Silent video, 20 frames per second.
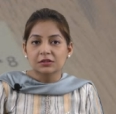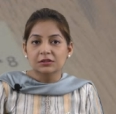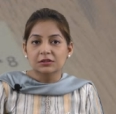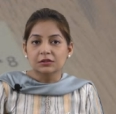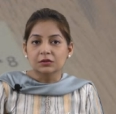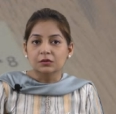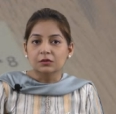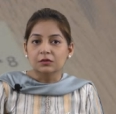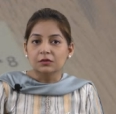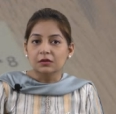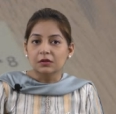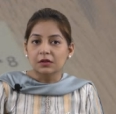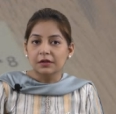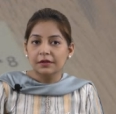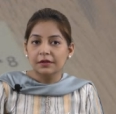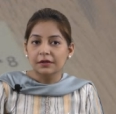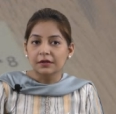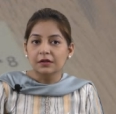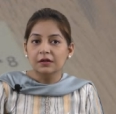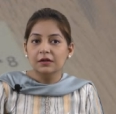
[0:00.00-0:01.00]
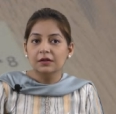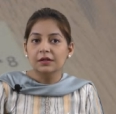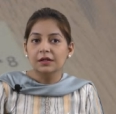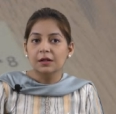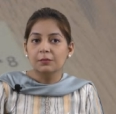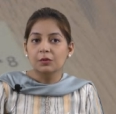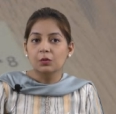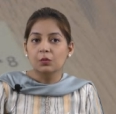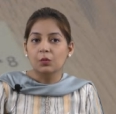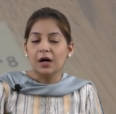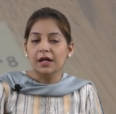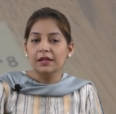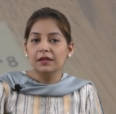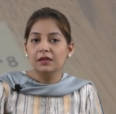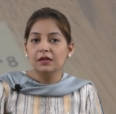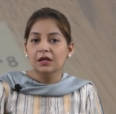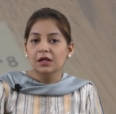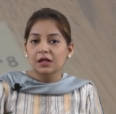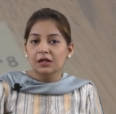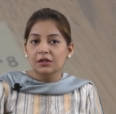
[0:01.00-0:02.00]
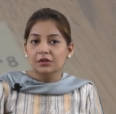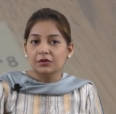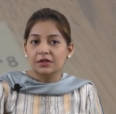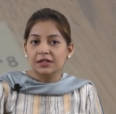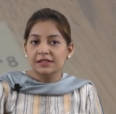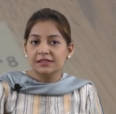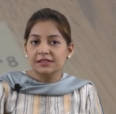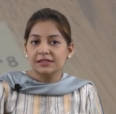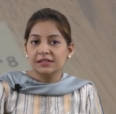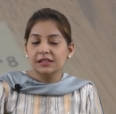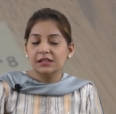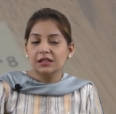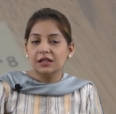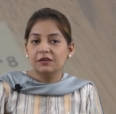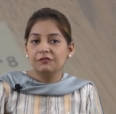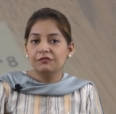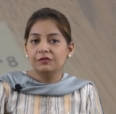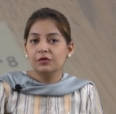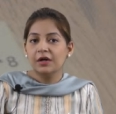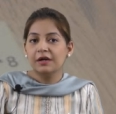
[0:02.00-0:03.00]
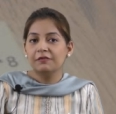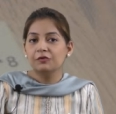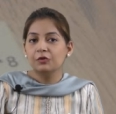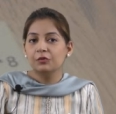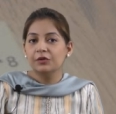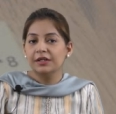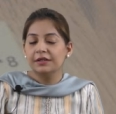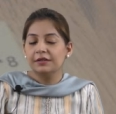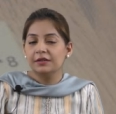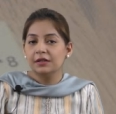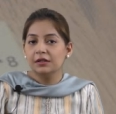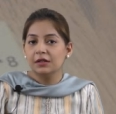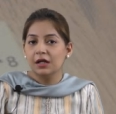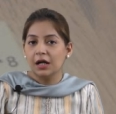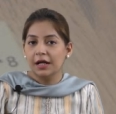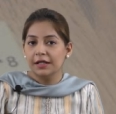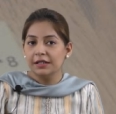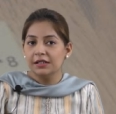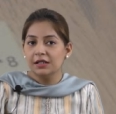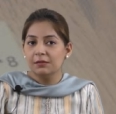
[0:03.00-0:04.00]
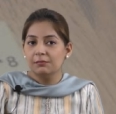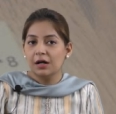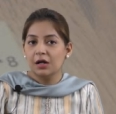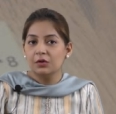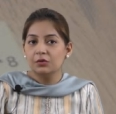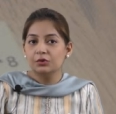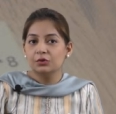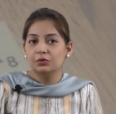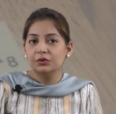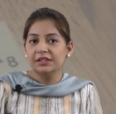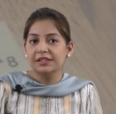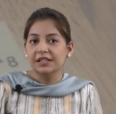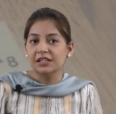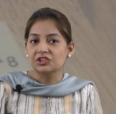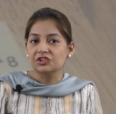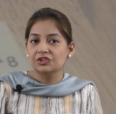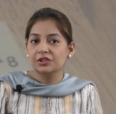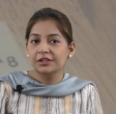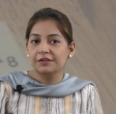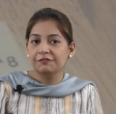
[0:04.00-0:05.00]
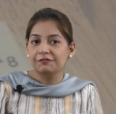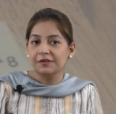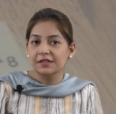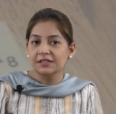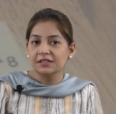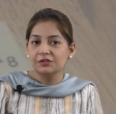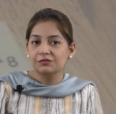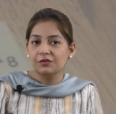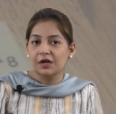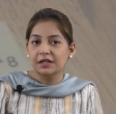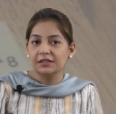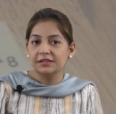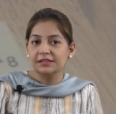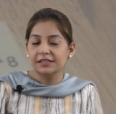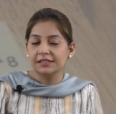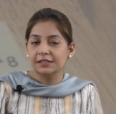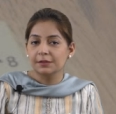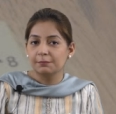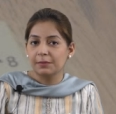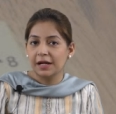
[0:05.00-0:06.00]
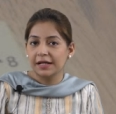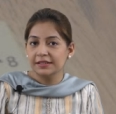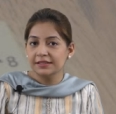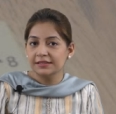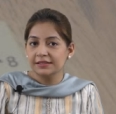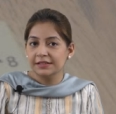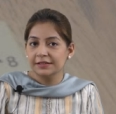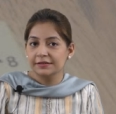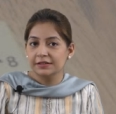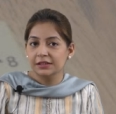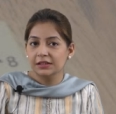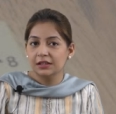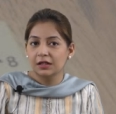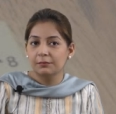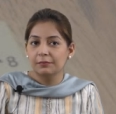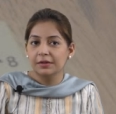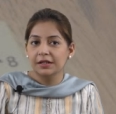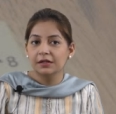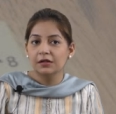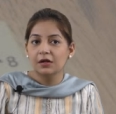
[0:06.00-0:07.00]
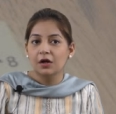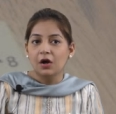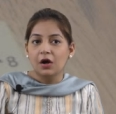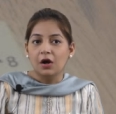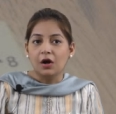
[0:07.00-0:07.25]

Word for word: So here number one you can see if you have donated any amount to the National Defense Fund set up by the central government